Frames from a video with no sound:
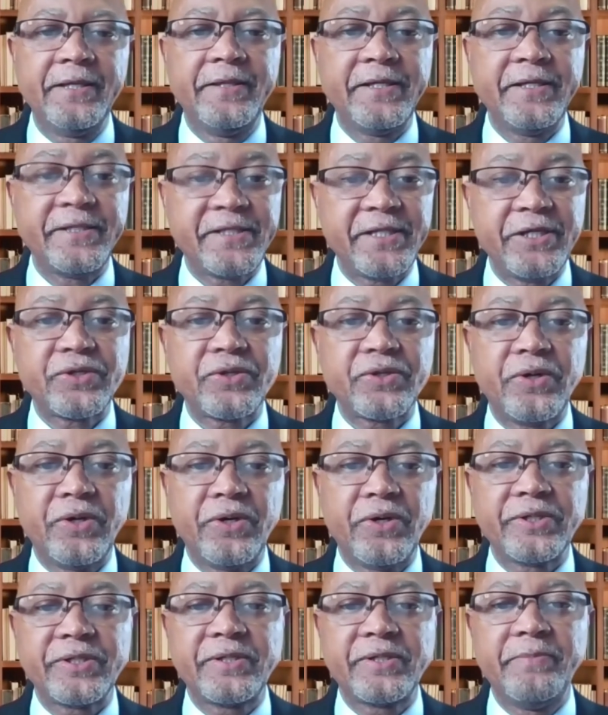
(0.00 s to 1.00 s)
This has
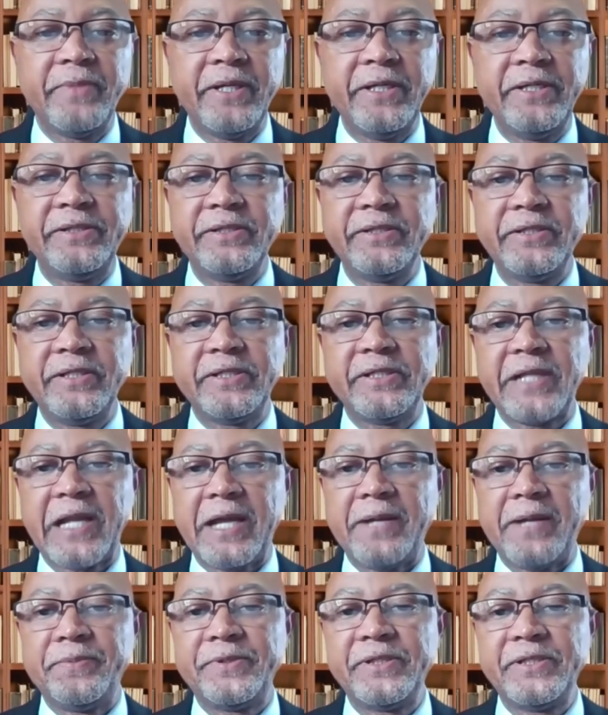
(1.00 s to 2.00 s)
caused major
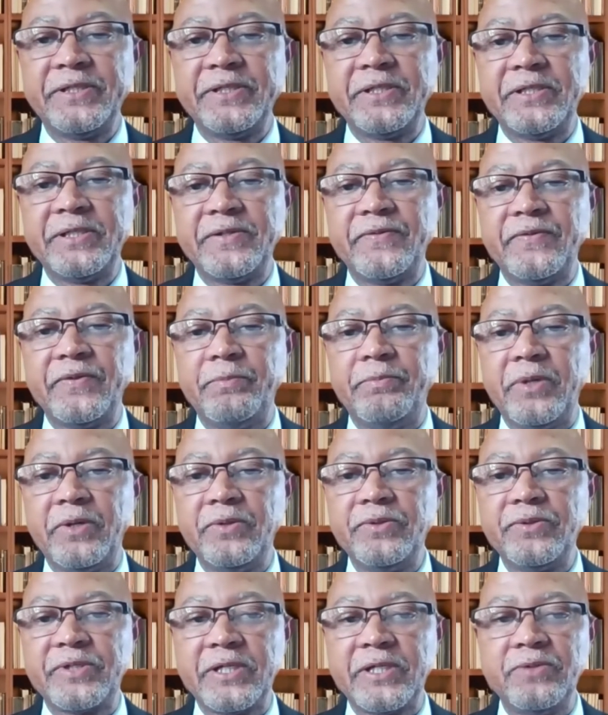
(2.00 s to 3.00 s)
disruptions for
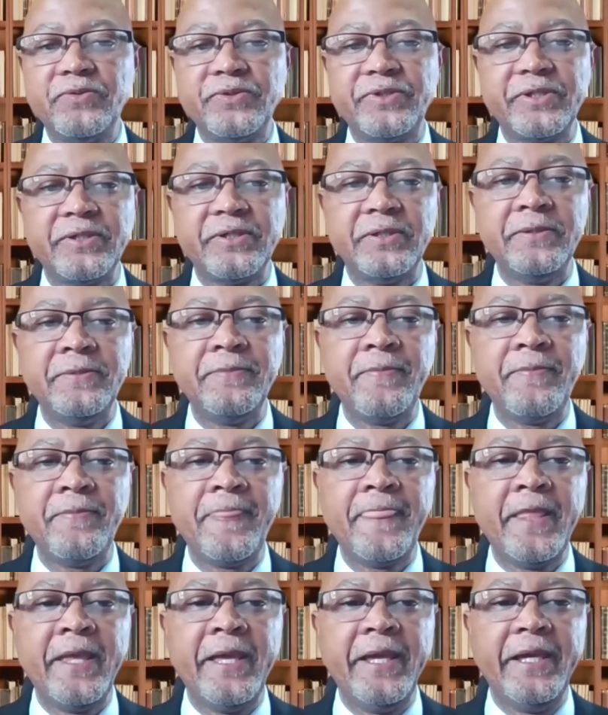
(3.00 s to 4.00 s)
both social
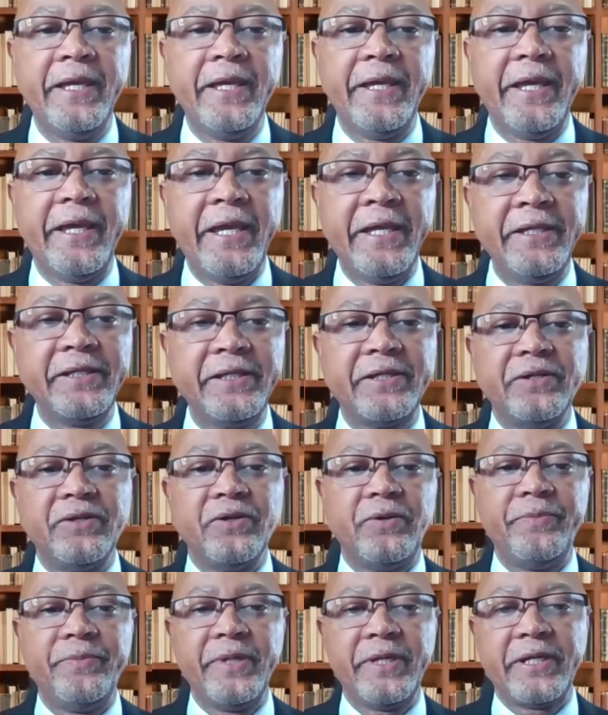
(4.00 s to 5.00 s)
and
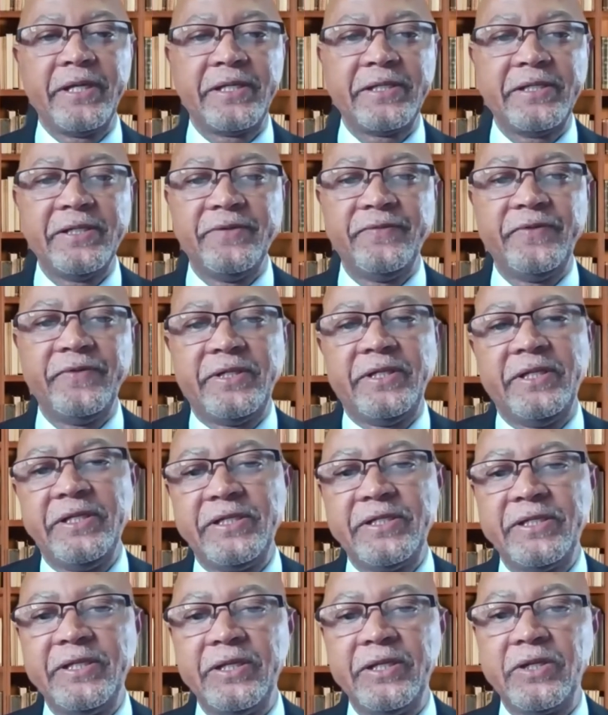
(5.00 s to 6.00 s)
economic
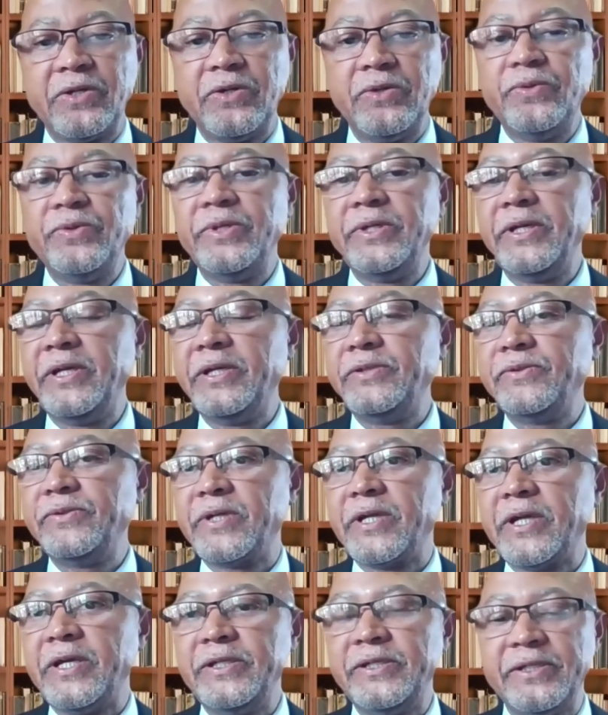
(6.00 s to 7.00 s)
activities, including
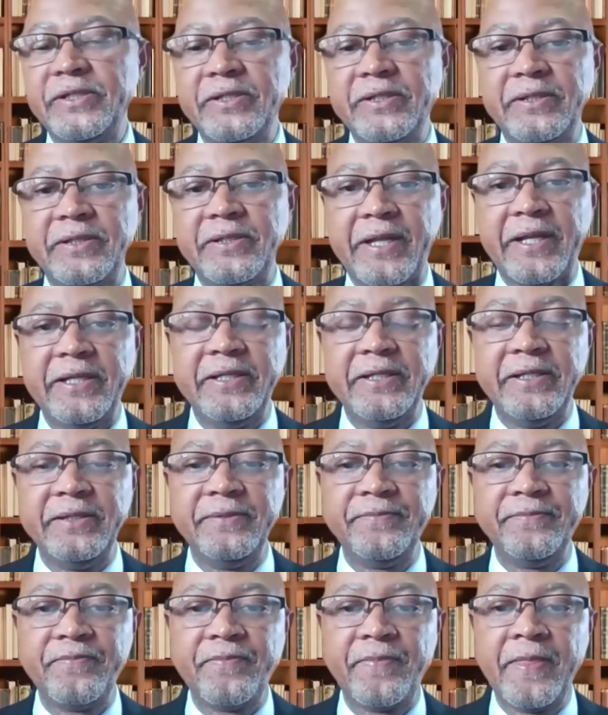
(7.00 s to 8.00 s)
education,
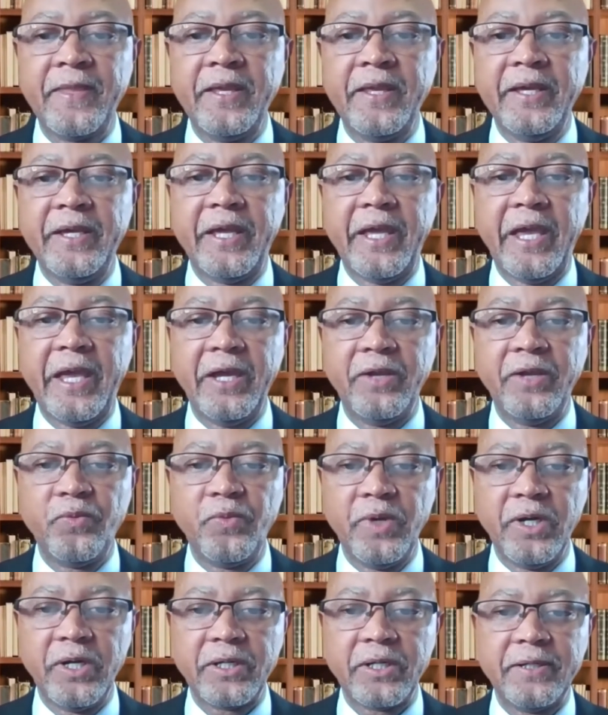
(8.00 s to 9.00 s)
training, and
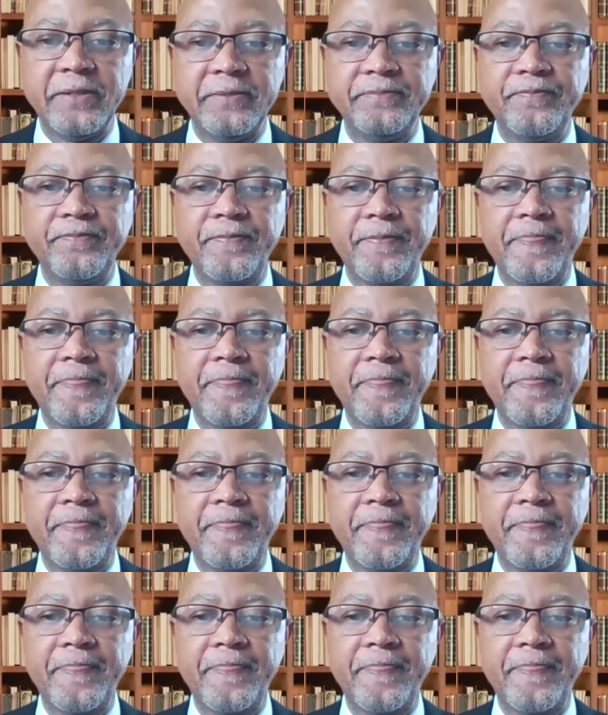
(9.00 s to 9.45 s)
work.